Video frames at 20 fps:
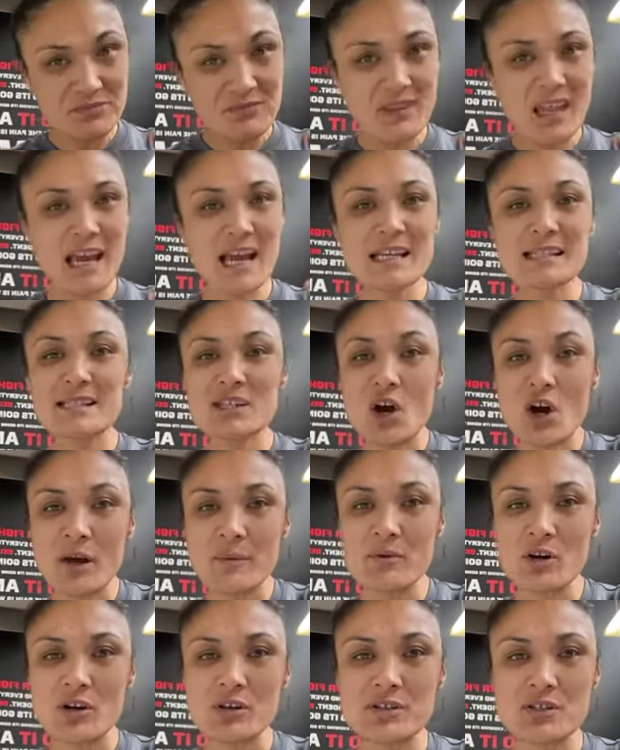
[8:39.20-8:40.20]
as
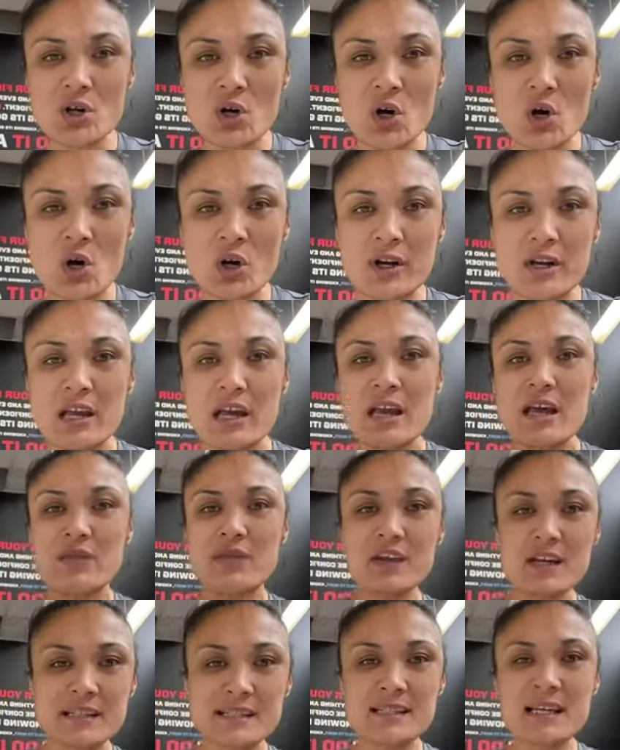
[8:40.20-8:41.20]
time goes on,
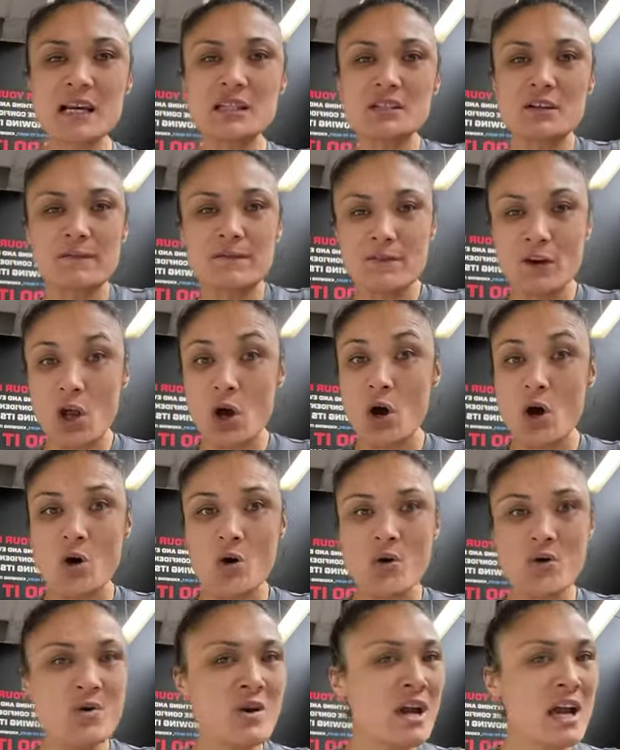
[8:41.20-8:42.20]
things start to
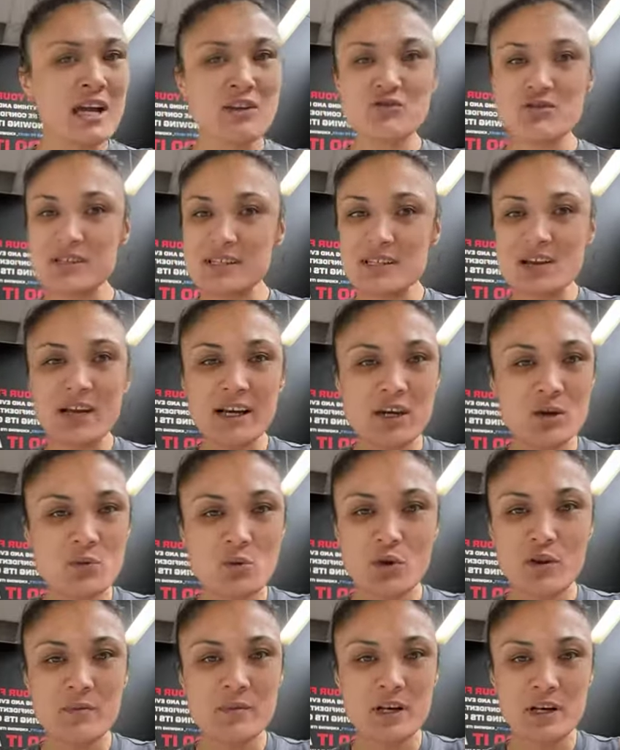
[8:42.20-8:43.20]
flow just like you
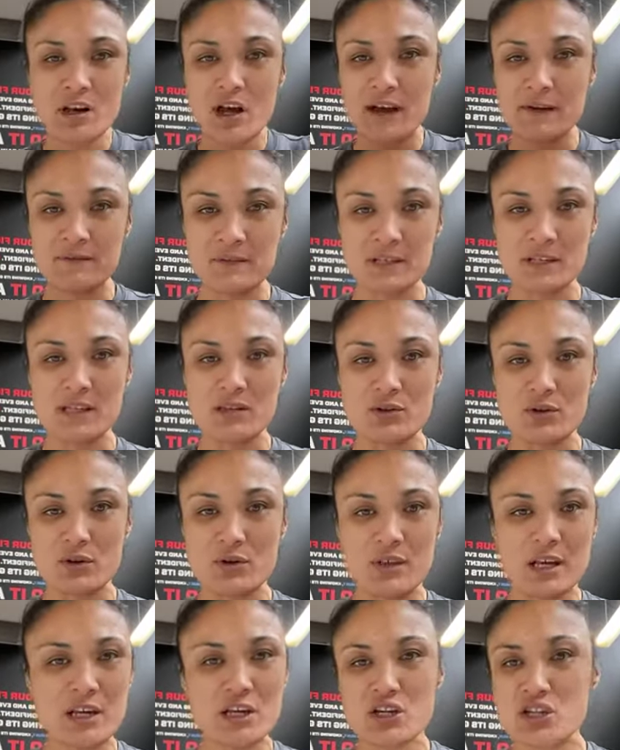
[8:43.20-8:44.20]
want them in life to
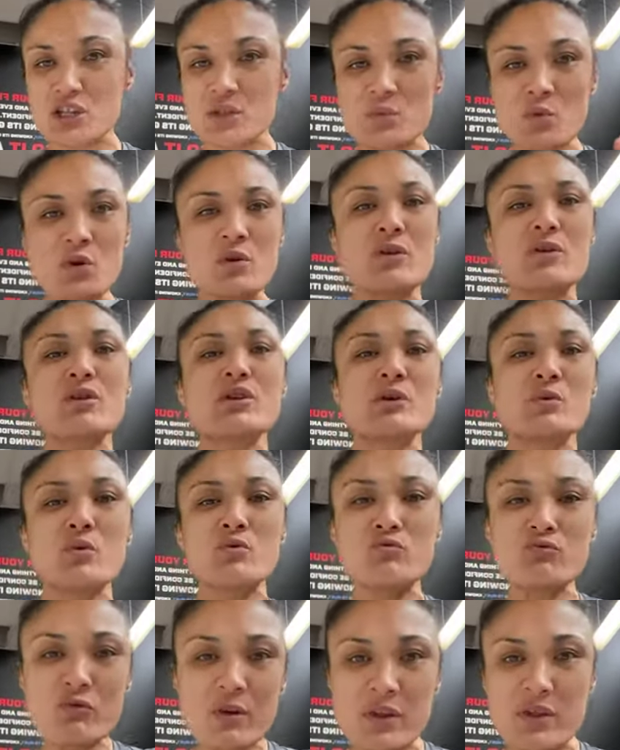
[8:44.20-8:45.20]
do. You
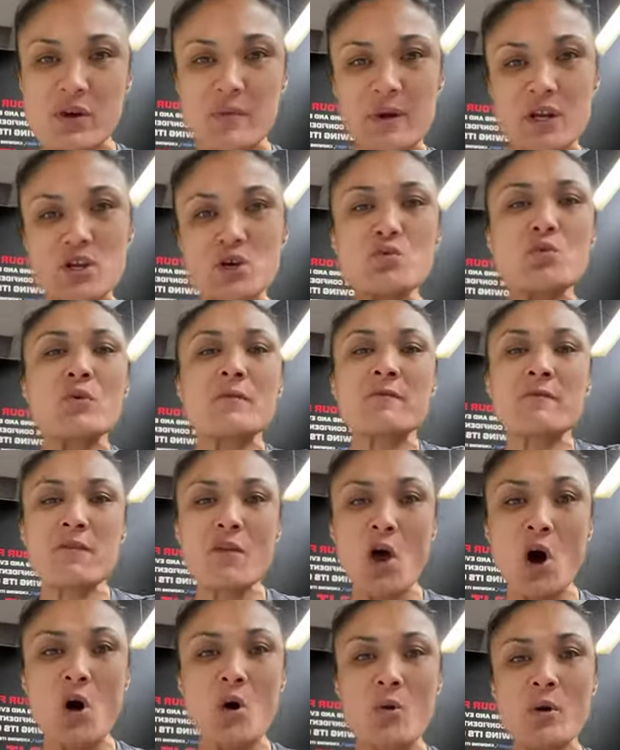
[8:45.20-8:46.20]
want rhythm, and you want
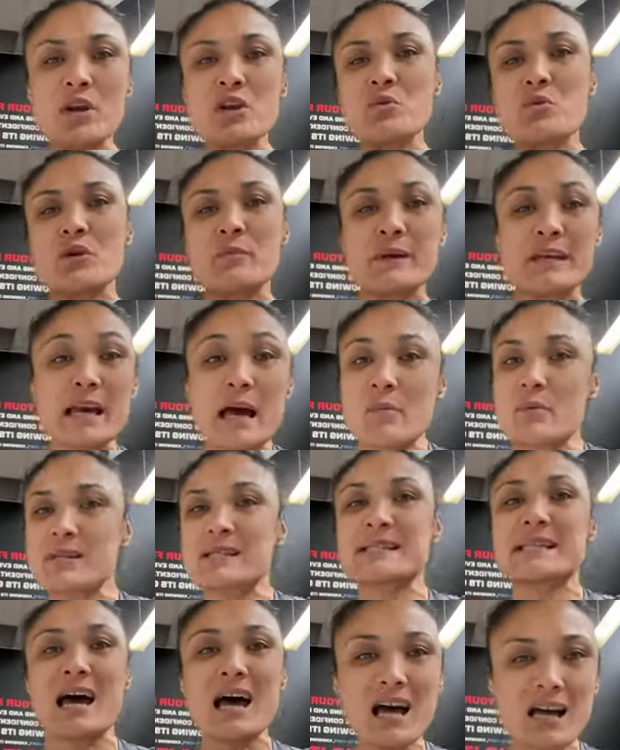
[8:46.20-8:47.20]
flow, and you want to be able to
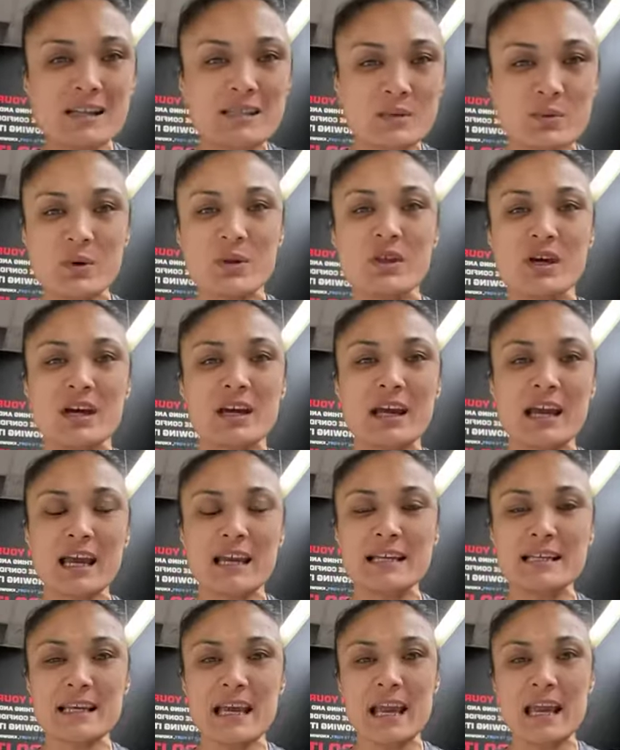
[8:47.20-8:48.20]
dance with it
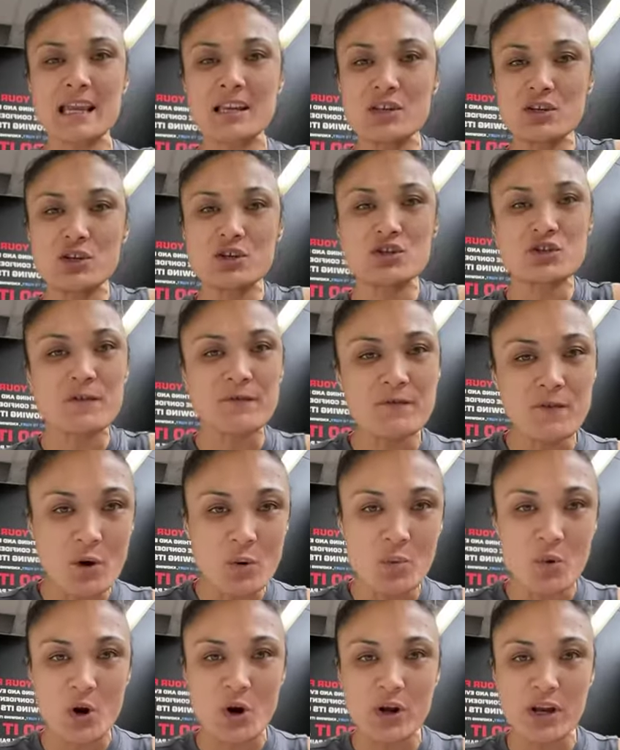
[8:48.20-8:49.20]
and use your
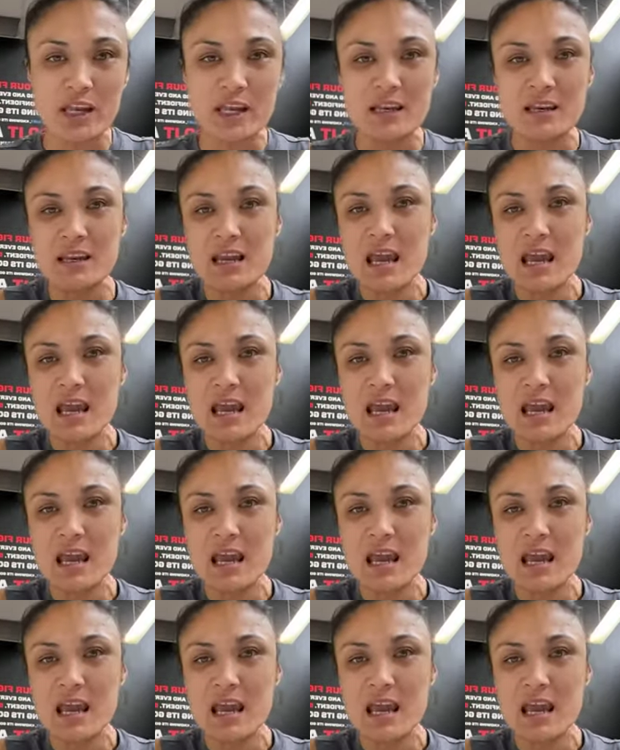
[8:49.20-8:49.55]
footwork and